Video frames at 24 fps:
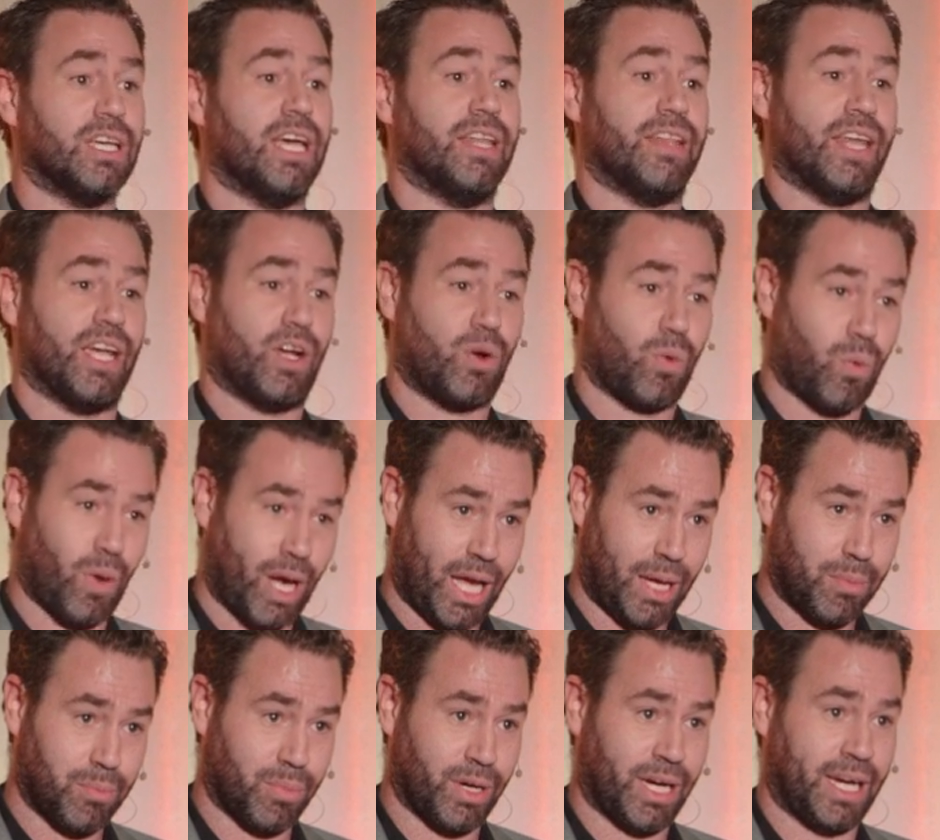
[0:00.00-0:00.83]
and they
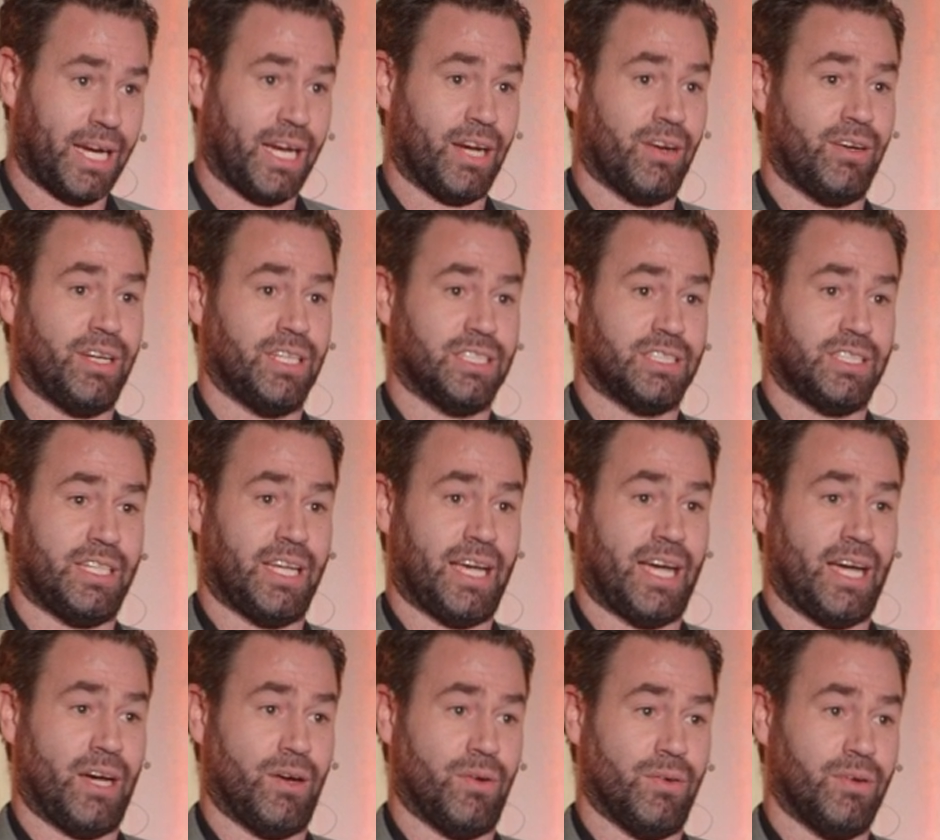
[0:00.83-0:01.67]
quiet brain areas
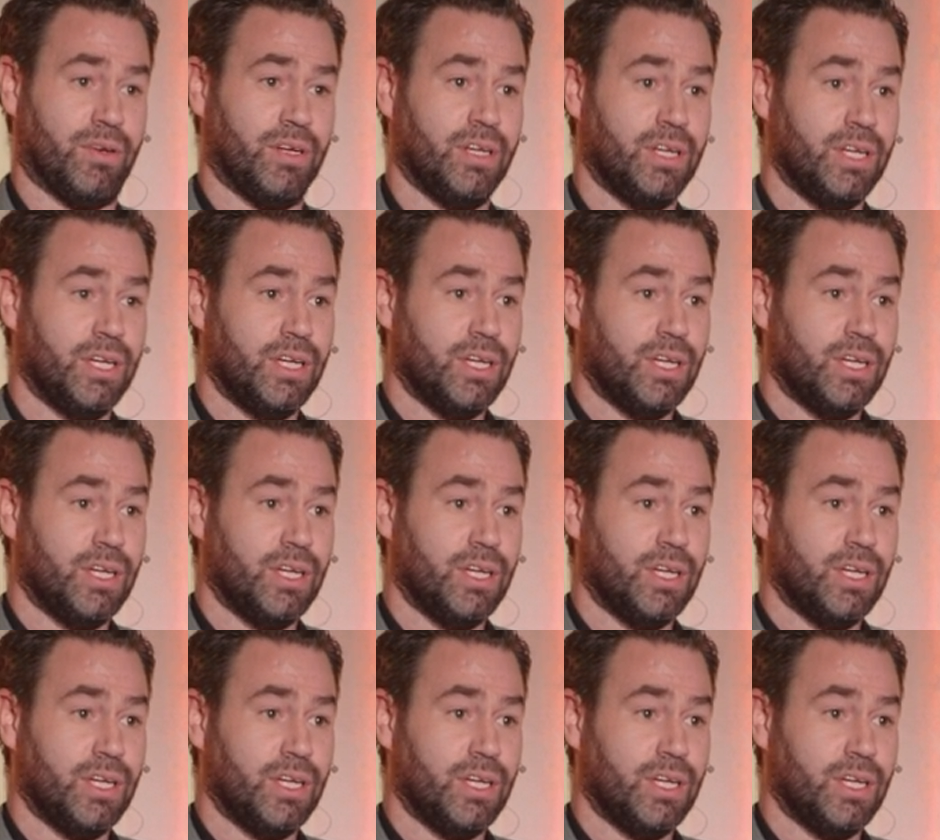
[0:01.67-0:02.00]
down.